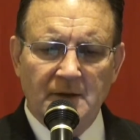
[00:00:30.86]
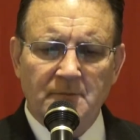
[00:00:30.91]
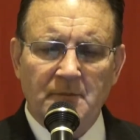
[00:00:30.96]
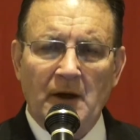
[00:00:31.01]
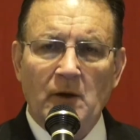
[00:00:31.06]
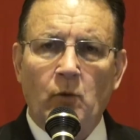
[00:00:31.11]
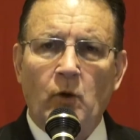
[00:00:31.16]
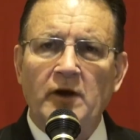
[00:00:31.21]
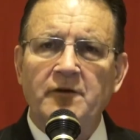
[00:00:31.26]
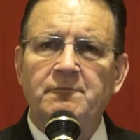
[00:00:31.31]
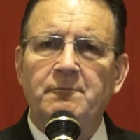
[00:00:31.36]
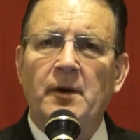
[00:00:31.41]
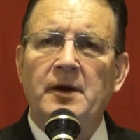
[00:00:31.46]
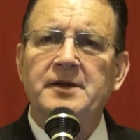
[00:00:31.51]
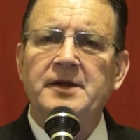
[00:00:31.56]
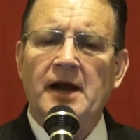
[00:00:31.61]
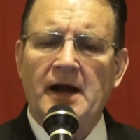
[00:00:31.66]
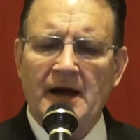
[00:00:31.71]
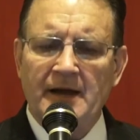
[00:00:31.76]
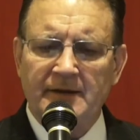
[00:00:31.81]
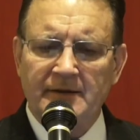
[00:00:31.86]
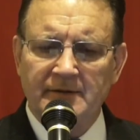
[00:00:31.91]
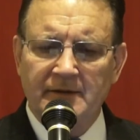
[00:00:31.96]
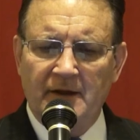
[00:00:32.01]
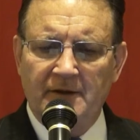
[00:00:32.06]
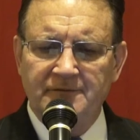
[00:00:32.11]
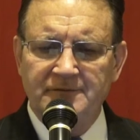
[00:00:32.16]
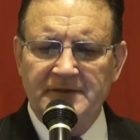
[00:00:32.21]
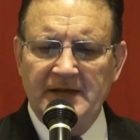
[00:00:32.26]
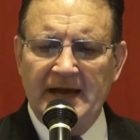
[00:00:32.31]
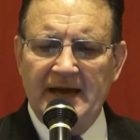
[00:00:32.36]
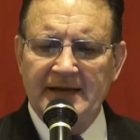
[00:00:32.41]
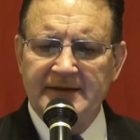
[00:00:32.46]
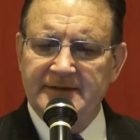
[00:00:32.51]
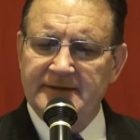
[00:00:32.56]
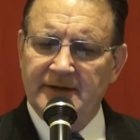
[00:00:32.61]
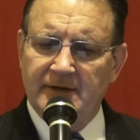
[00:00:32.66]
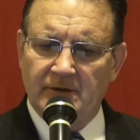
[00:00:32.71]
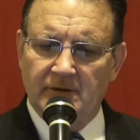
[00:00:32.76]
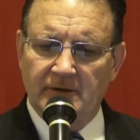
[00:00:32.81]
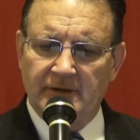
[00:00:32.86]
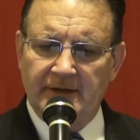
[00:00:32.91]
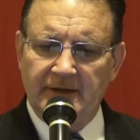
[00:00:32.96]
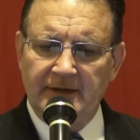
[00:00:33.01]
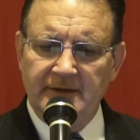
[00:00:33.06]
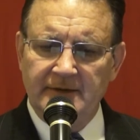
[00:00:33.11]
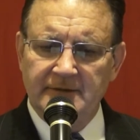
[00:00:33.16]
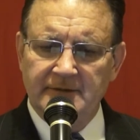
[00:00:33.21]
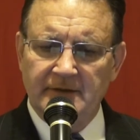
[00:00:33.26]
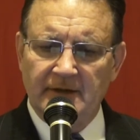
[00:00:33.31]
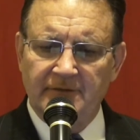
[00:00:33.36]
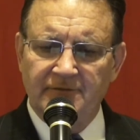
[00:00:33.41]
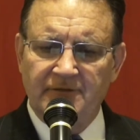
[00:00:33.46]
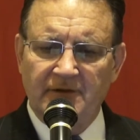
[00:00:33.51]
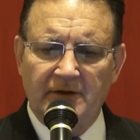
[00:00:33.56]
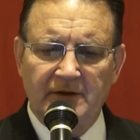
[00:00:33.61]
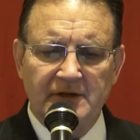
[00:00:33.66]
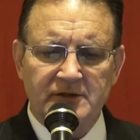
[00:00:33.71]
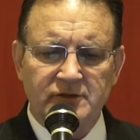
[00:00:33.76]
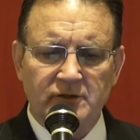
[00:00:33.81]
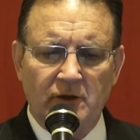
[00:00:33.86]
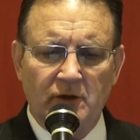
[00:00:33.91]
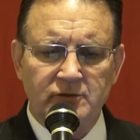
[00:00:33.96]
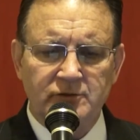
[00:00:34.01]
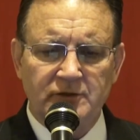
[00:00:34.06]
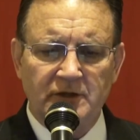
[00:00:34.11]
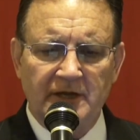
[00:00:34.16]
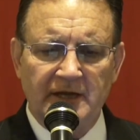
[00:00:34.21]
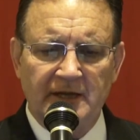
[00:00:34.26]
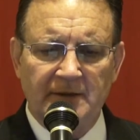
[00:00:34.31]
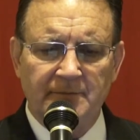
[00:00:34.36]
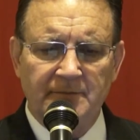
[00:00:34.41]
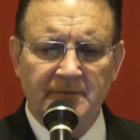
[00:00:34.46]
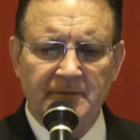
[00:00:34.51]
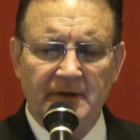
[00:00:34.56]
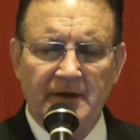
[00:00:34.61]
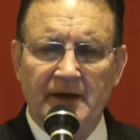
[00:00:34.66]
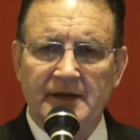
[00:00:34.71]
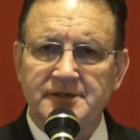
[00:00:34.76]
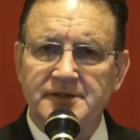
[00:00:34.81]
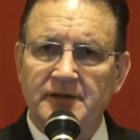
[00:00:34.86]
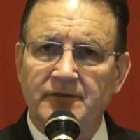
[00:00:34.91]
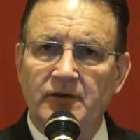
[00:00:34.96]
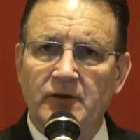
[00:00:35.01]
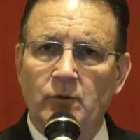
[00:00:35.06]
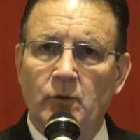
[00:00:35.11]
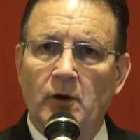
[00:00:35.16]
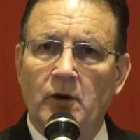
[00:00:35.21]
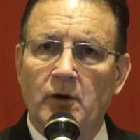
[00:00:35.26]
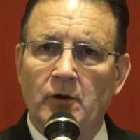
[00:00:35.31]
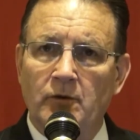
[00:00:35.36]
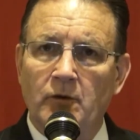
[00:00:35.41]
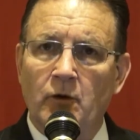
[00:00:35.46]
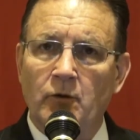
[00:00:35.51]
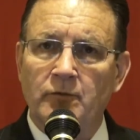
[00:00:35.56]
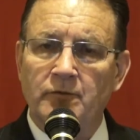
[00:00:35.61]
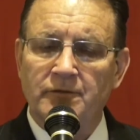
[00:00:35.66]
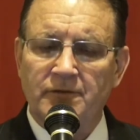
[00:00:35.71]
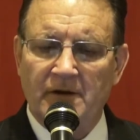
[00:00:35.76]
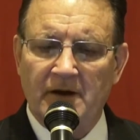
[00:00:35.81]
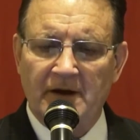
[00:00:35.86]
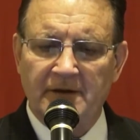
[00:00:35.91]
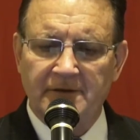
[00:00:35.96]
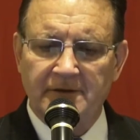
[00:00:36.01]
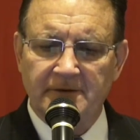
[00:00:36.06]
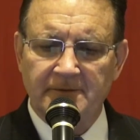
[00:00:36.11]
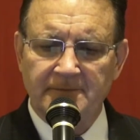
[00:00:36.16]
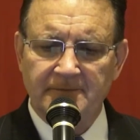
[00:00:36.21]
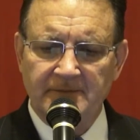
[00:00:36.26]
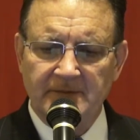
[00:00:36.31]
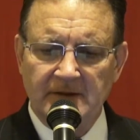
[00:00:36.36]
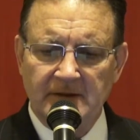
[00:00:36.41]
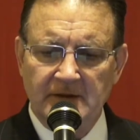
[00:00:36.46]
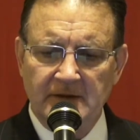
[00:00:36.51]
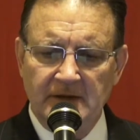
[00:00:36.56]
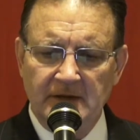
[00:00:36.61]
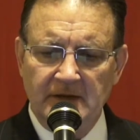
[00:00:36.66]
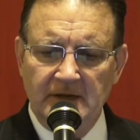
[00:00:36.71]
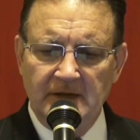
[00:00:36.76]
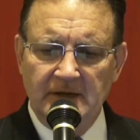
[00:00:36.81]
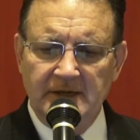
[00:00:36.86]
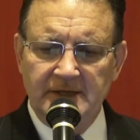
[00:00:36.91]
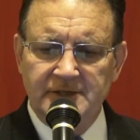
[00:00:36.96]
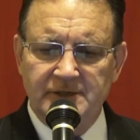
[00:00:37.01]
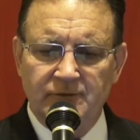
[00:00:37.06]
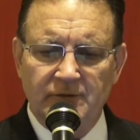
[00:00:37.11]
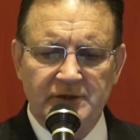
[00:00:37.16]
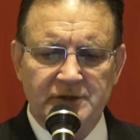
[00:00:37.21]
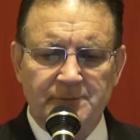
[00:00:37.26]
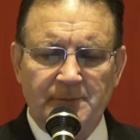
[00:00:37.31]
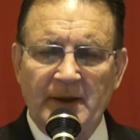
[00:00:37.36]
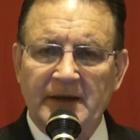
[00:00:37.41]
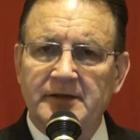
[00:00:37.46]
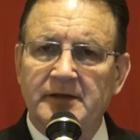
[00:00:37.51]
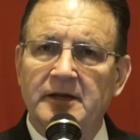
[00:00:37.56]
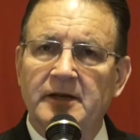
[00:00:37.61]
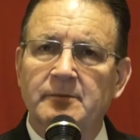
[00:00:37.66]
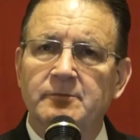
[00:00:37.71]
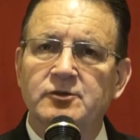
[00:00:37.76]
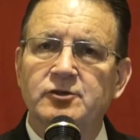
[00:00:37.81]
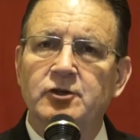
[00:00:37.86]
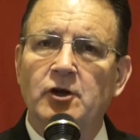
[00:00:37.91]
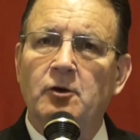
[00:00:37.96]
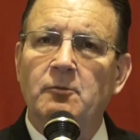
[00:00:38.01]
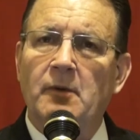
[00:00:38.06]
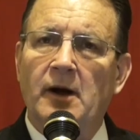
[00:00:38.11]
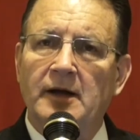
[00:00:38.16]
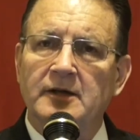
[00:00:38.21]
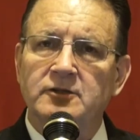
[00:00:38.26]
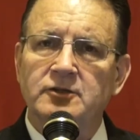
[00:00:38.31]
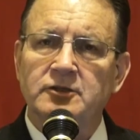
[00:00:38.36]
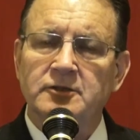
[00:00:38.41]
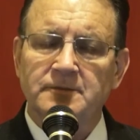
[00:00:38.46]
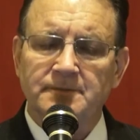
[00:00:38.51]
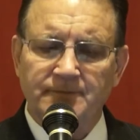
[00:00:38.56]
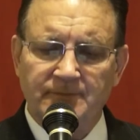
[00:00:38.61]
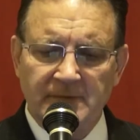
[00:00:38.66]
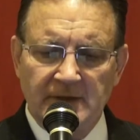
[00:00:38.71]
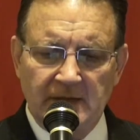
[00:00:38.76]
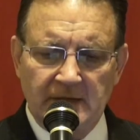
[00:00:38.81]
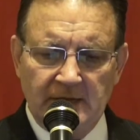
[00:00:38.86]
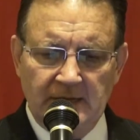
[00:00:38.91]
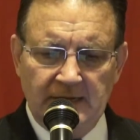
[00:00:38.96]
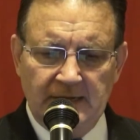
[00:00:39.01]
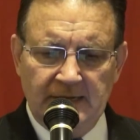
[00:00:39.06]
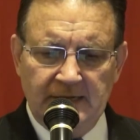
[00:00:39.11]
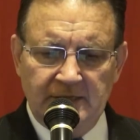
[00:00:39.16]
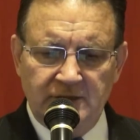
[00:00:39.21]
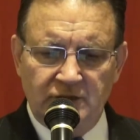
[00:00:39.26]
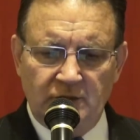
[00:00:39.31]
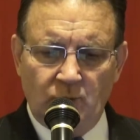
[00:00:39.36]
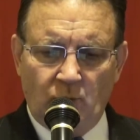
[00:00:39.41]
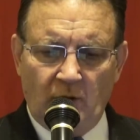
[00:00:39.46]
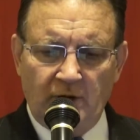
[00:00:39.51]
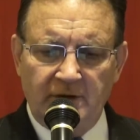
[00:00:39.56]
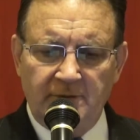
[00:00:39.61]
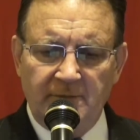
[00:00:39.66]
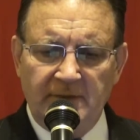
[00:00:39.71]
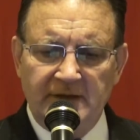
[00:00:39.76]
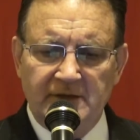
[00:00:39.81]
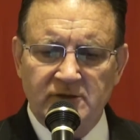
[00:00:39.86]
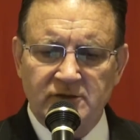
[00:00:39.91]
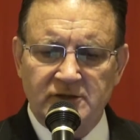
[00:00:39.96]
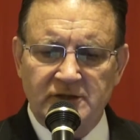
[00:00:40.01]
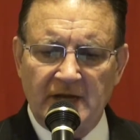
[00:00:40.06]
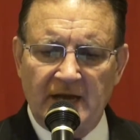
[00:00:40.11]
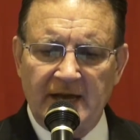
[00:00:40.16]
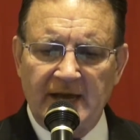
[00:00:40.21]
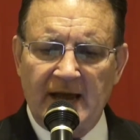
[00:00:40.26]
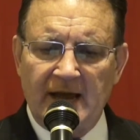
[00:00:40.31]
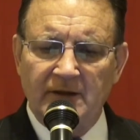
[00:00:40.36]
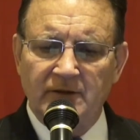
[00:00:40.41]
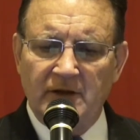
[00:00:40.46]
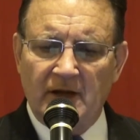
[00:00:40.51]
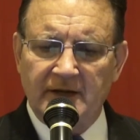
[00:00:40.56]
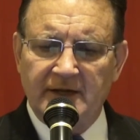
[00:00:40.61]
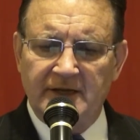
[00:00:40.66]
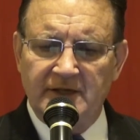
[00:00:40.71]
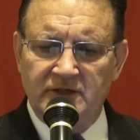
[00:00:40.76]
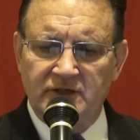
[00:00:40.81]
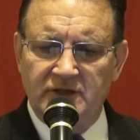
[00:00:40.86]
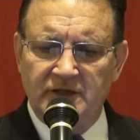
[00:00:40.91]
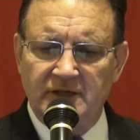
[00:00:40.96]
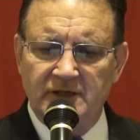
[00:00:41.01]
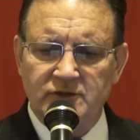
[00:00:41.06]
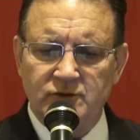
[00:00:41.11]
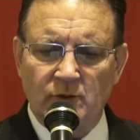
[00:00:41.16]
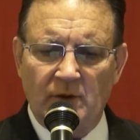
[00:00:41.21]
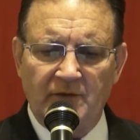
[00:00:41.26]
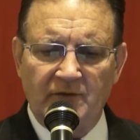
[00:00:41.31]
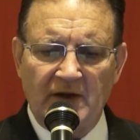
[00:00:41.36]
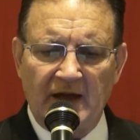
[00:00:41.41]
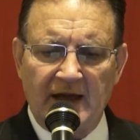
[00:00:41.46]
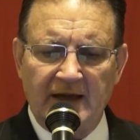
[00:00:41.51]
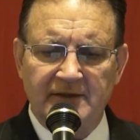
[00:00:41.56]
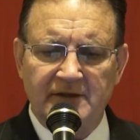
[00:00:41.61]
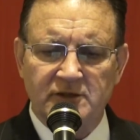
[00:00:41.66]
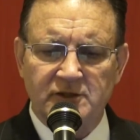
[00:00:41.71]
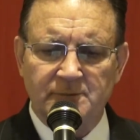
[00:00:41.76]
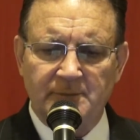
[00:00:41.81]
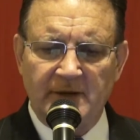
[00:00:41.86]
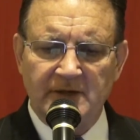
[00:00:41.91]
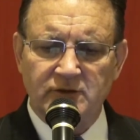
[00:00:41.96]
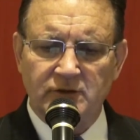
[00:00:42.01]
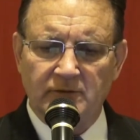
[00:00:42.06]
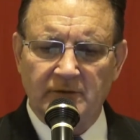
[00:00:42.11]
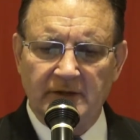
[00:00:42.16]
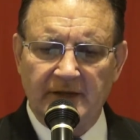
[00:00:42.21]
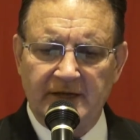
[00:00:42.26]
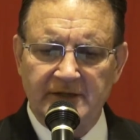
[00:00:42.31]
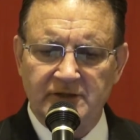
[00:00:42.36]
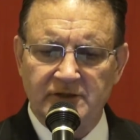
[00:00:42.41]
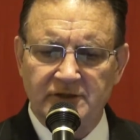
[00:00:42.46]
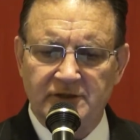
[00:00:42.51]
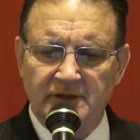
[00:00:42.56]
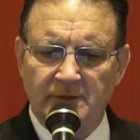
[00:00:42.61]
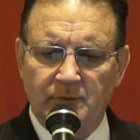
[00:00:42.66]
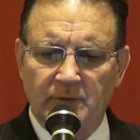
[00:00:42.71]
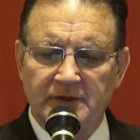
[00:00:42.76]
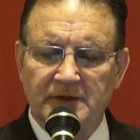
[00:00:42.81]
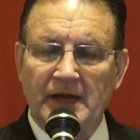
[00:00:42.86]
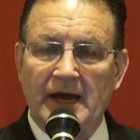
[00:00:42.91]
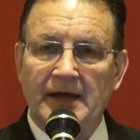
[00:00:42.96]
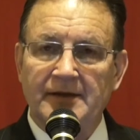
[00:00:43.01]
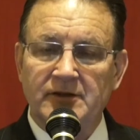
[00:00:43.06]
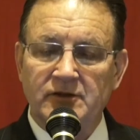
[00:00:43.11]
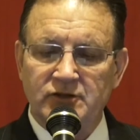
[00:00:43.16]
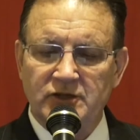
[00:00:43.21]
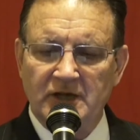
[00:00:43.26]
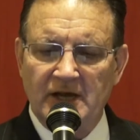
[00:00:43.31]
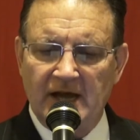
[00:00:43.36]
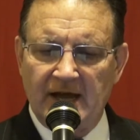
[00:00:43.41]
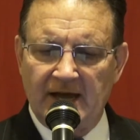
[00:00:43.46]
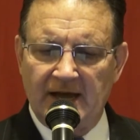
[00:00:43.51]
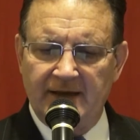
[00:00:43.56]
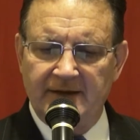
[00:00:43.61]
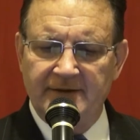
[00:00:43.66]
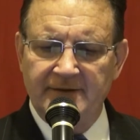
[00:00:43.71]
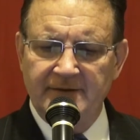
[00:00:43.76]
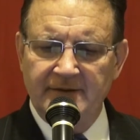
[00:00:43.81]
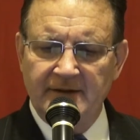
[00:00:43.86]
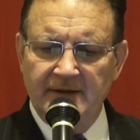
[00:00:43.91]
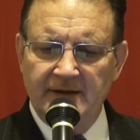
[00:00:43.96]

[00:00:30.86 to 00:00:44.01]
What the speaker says: My wife Bunyat loved Dad dearly and felt as close to him as if he were her own father. She respected him so much. She wanted me to say how lucky she is to have had the special relationship with Dad that she had,